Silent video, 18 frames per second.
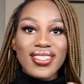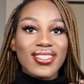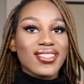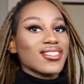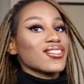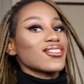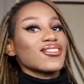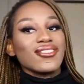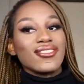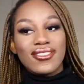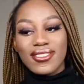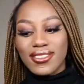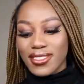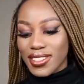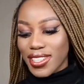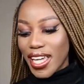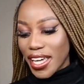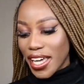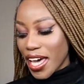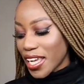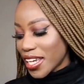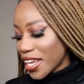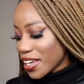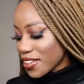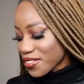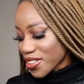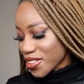So
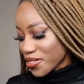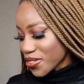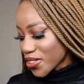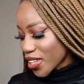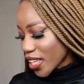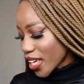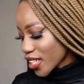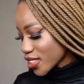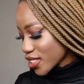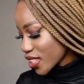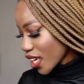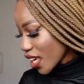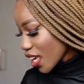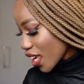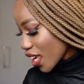I love it for that.